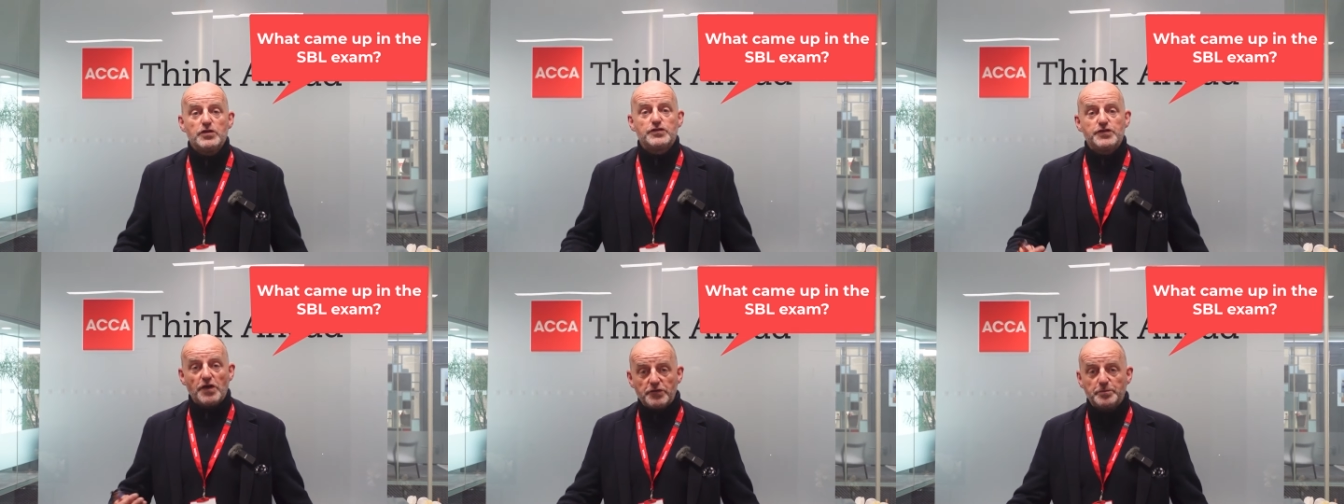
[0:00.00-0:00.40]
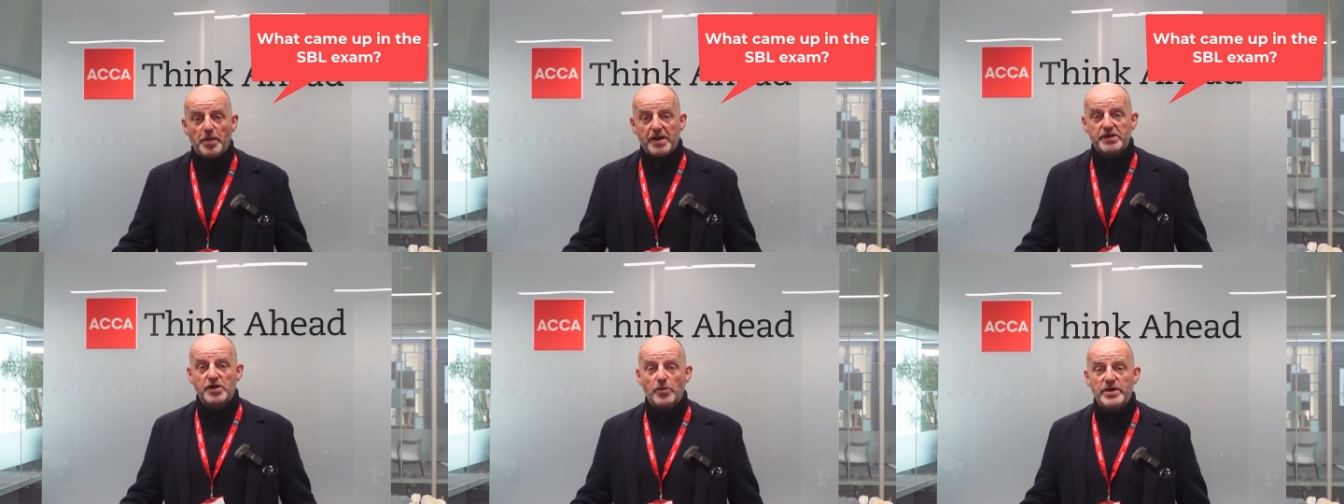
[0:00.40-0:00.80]
Just
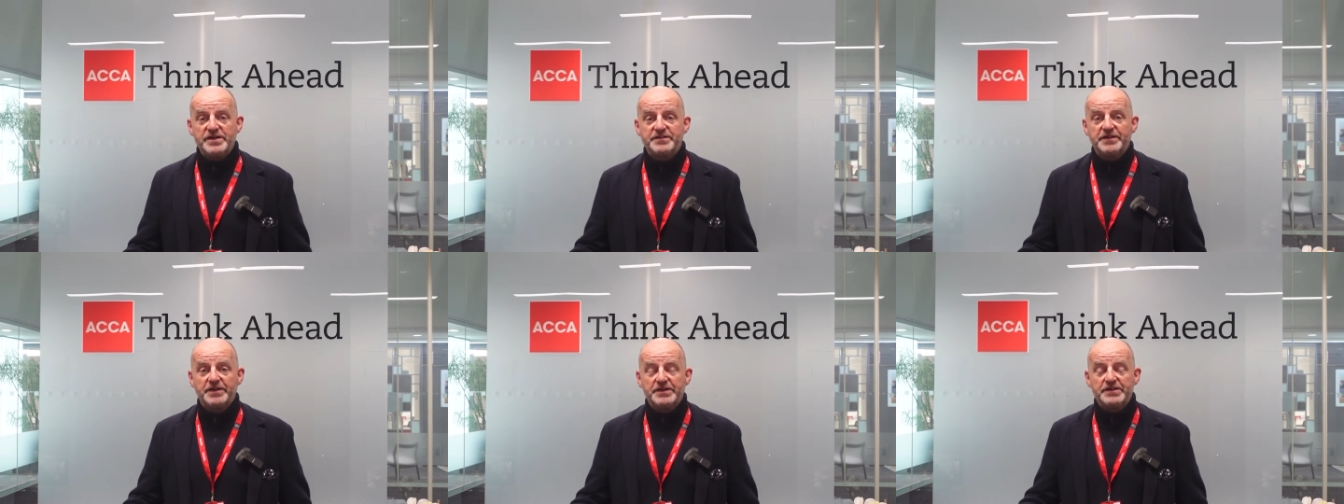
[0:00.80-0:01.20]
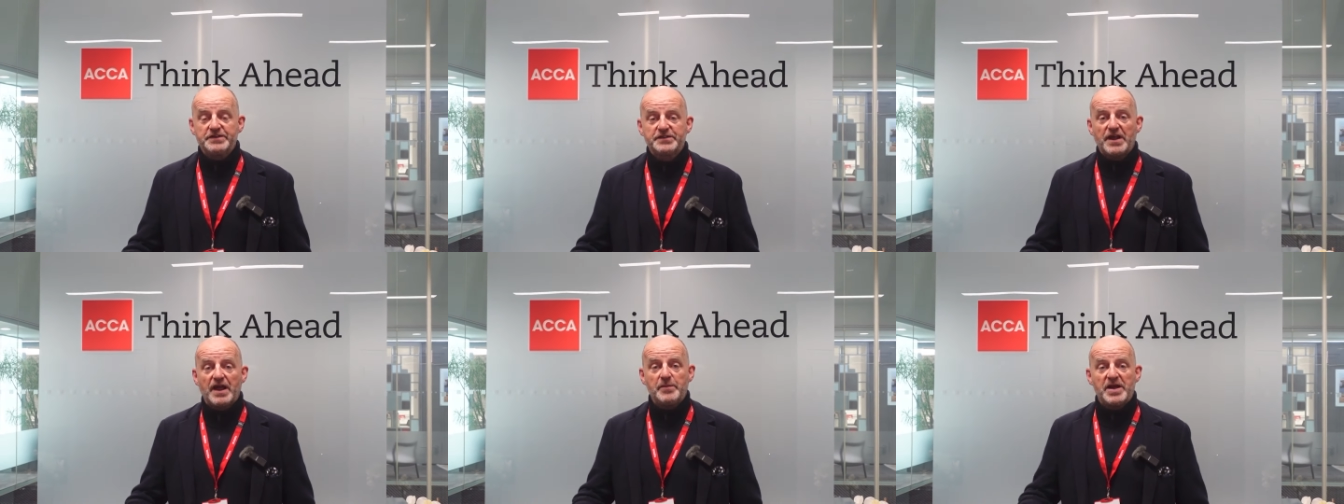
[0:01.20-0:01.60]
by
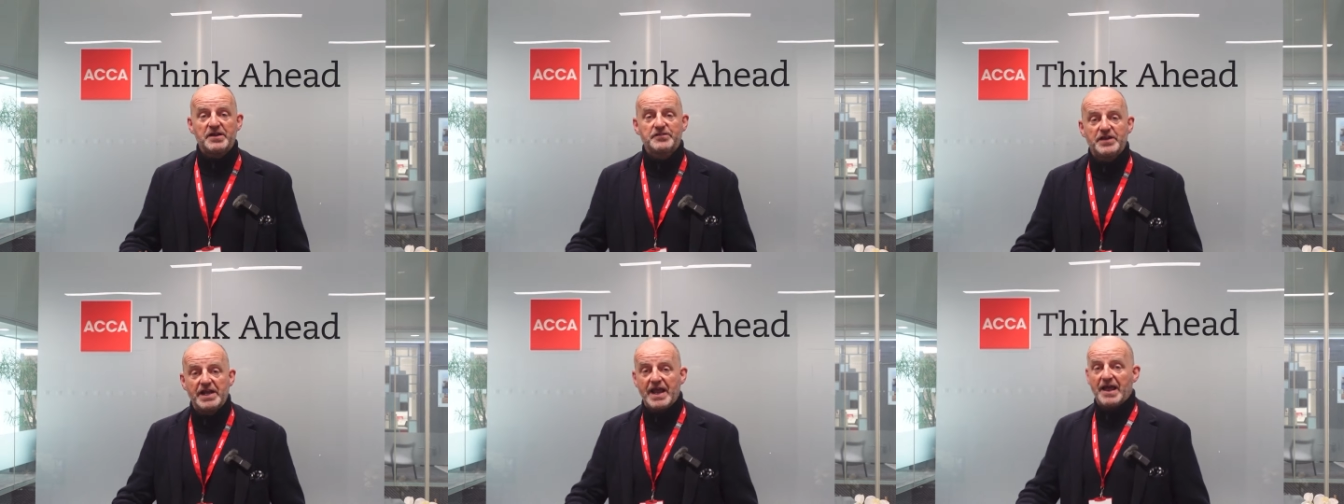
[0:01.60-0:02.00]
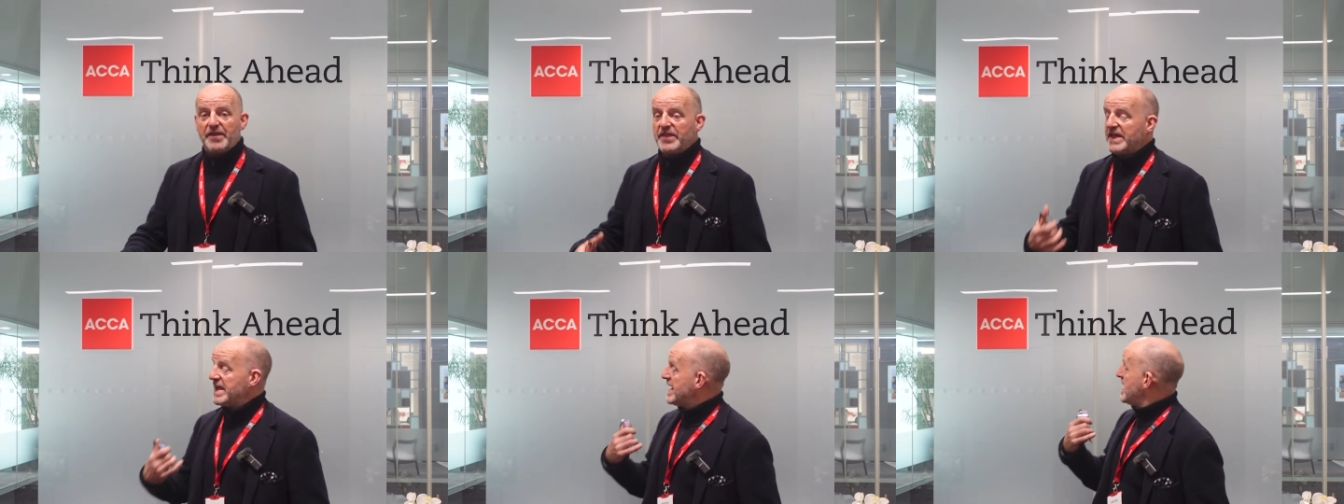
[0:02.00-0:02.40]
coincidence, I'm actually
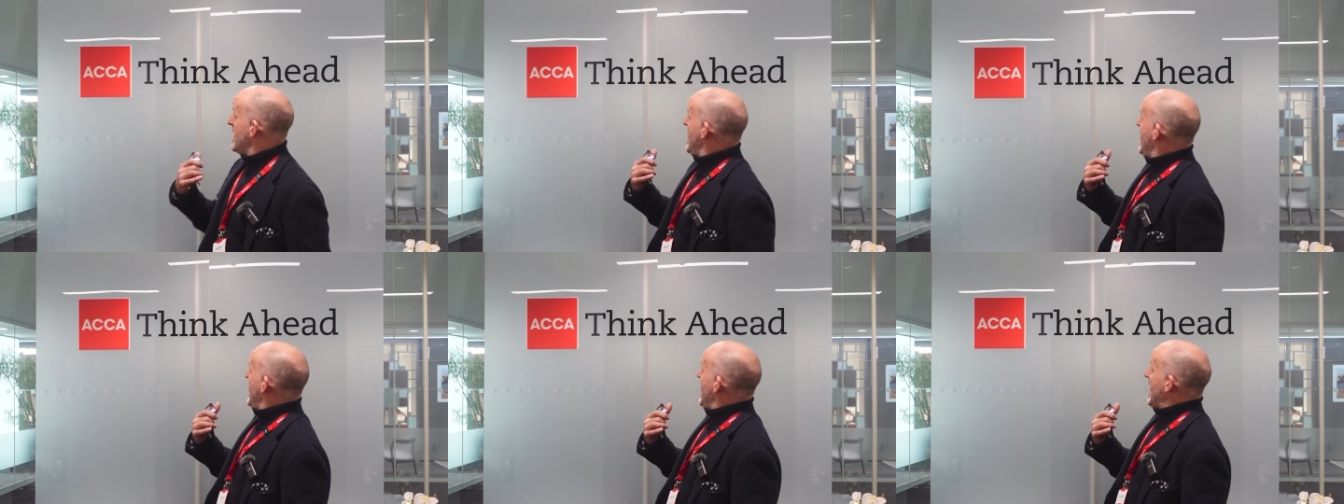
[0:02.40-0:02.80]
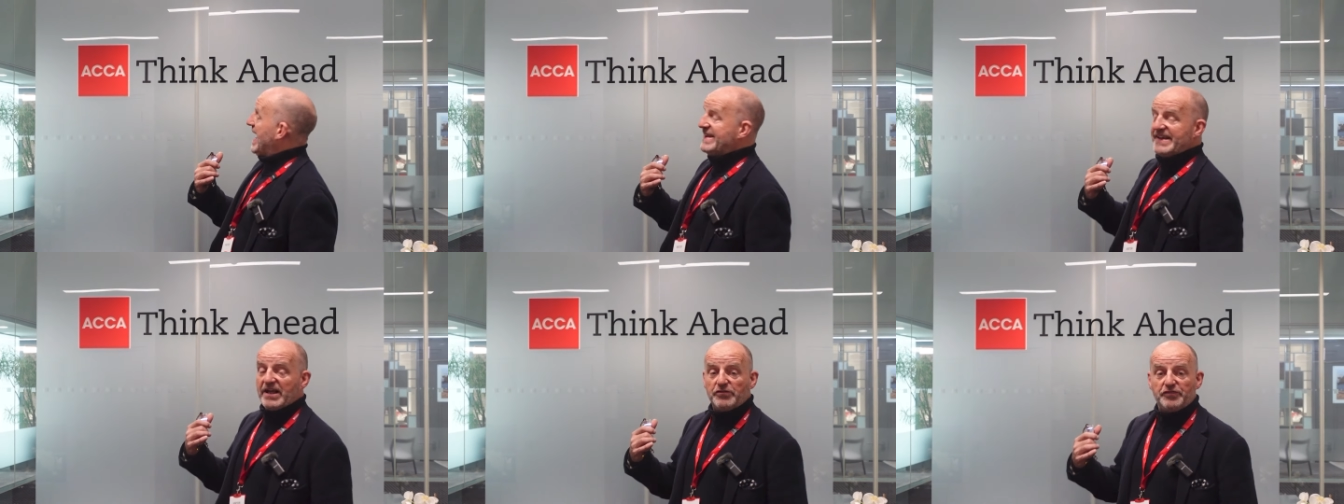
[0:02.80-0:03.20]
at the
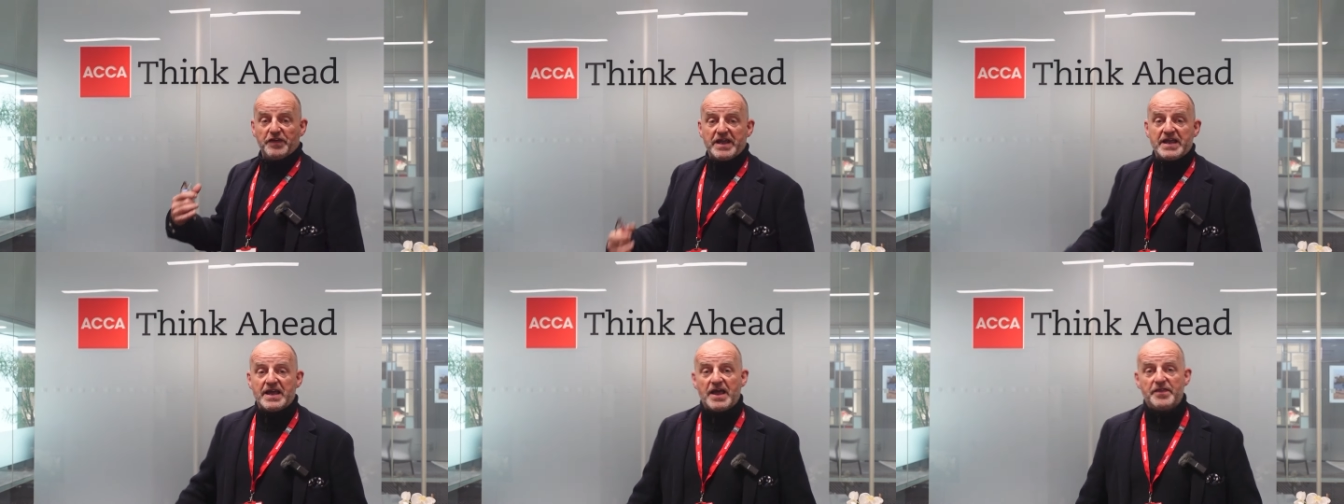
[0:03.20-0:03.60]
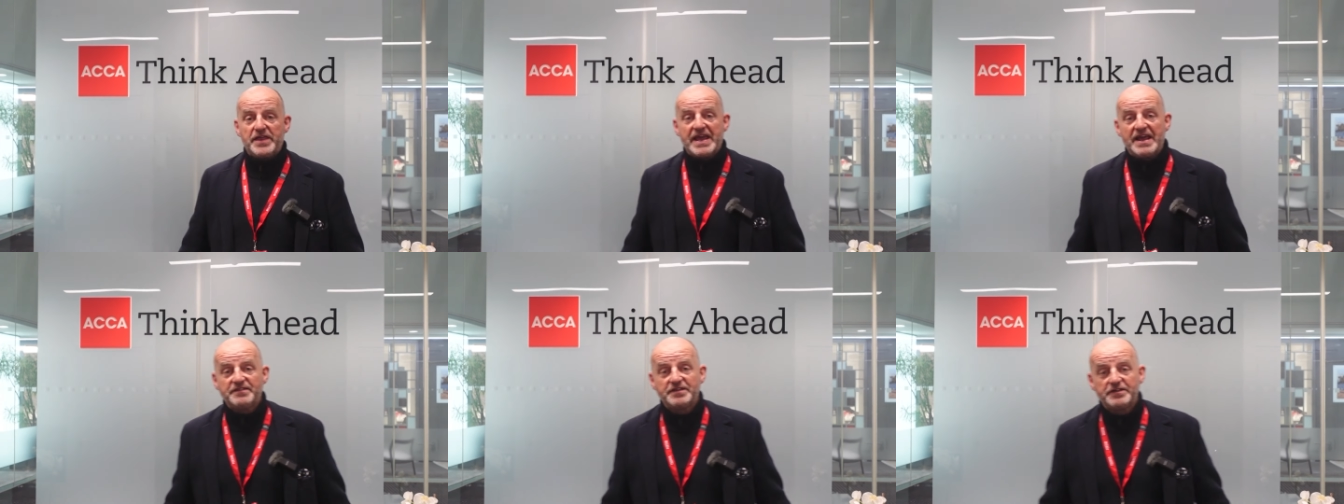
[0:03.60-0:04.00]
Adelphi, the
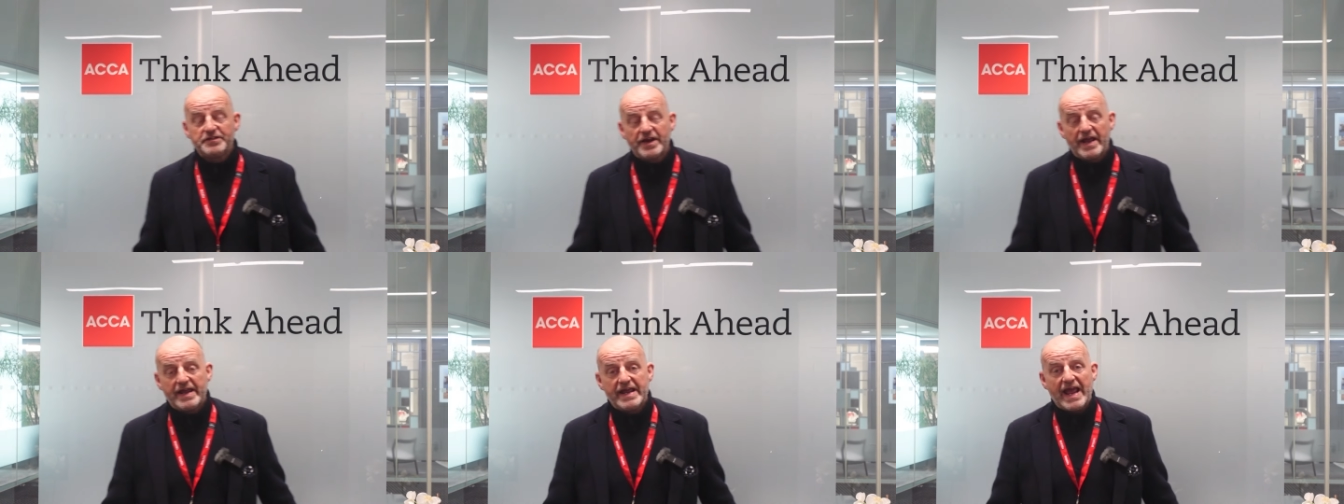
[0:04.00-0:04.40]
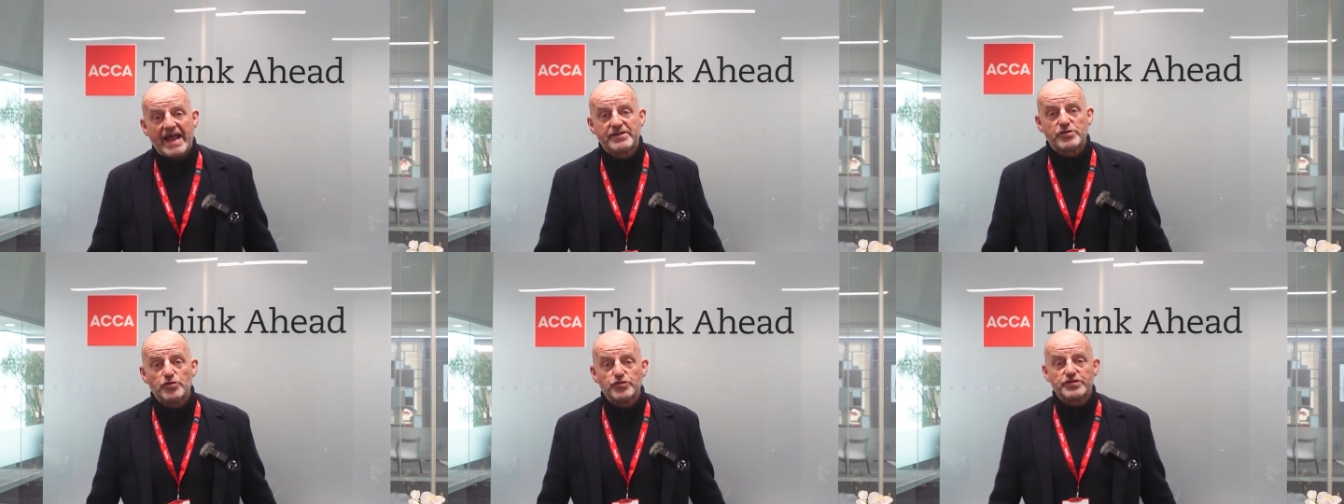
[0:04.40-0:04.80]
ACCA
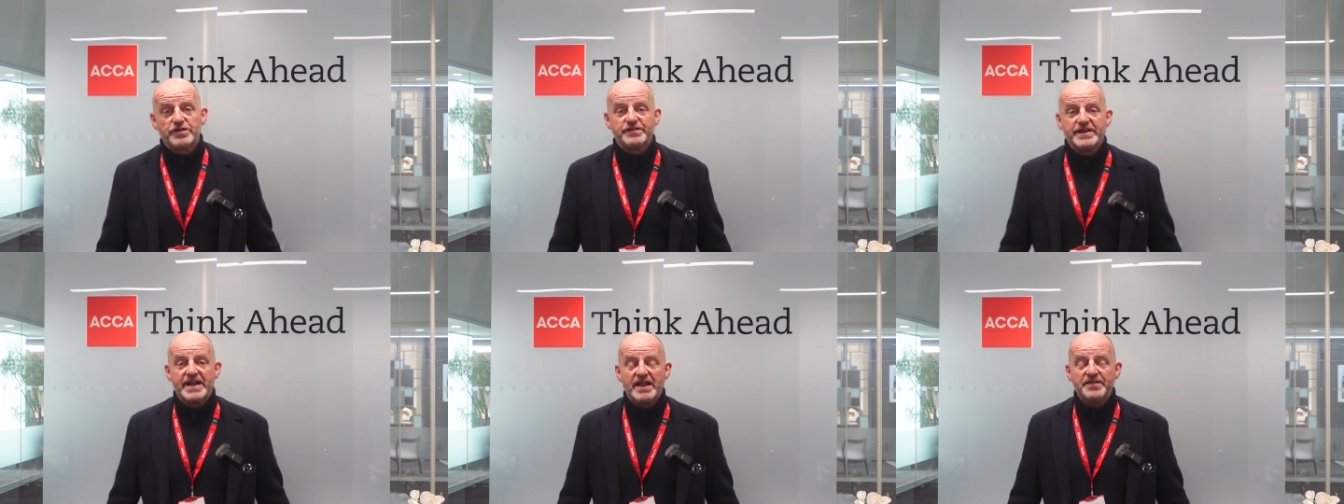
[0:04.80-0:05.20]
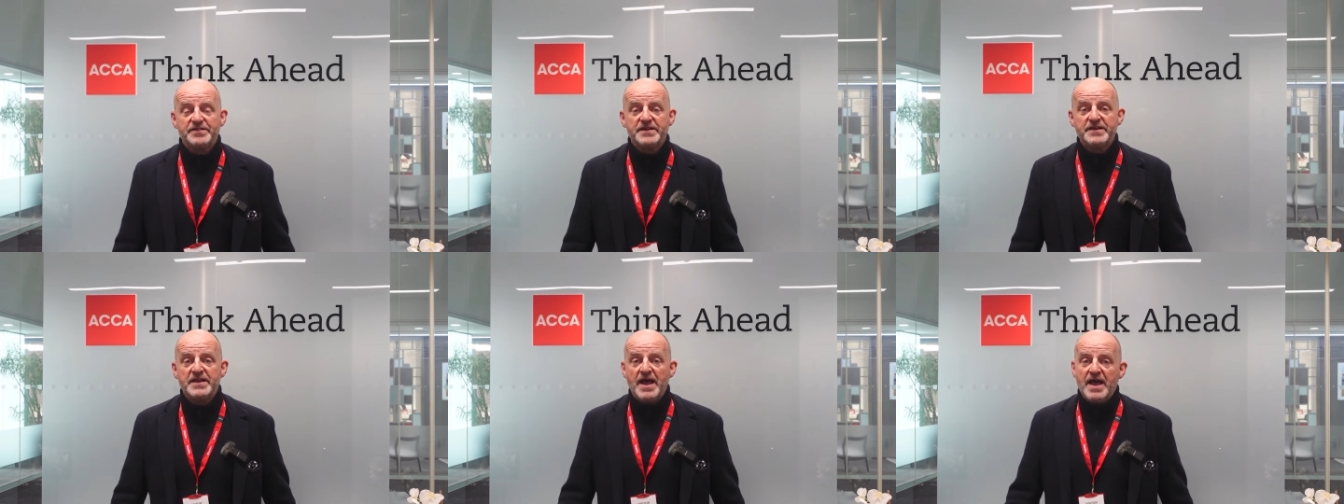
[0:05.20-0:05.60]
headquarters in
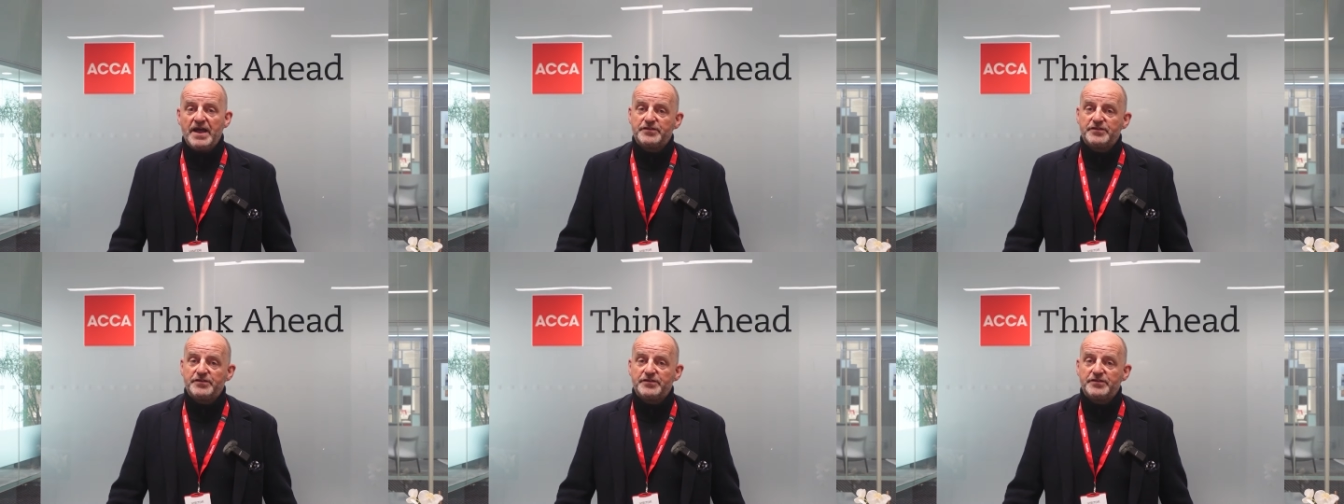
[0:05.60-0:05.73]
London,